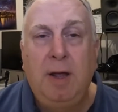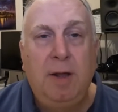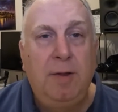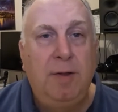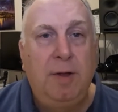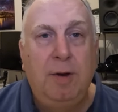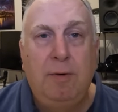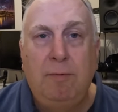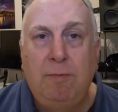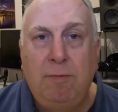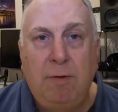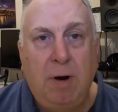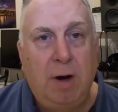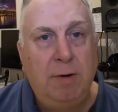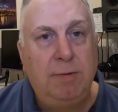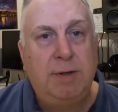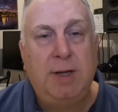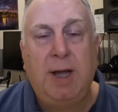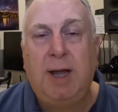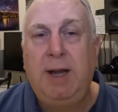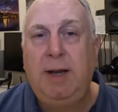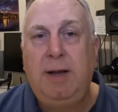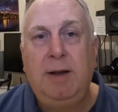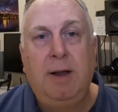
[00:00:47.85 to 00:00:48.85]
that
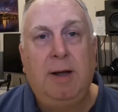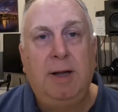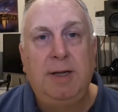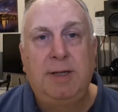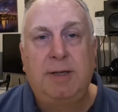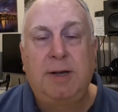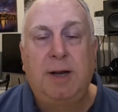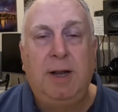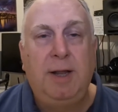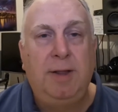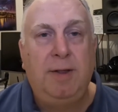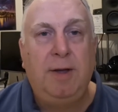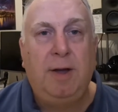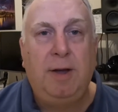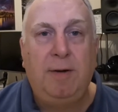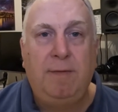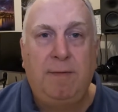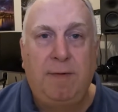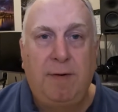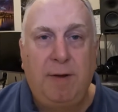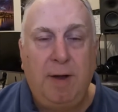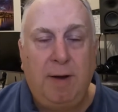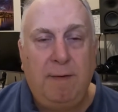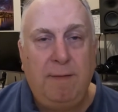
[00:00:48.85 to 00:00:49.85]
rotate nicely, that
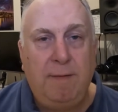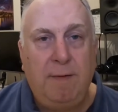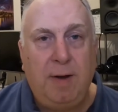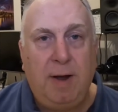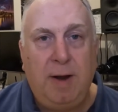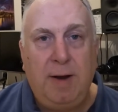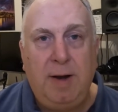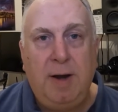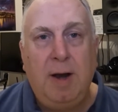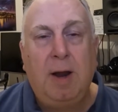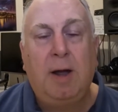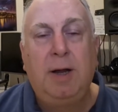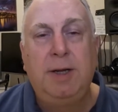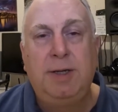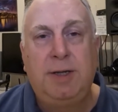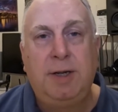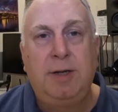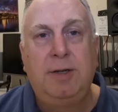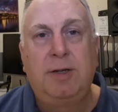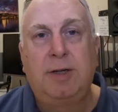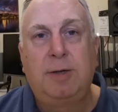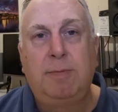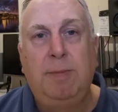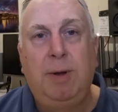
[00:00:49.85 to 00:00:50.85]
have, are nice
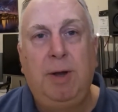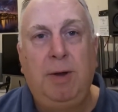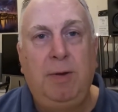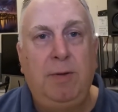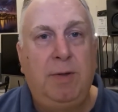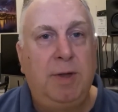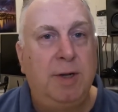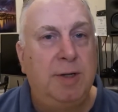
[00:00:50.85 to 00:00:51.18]
and smooth.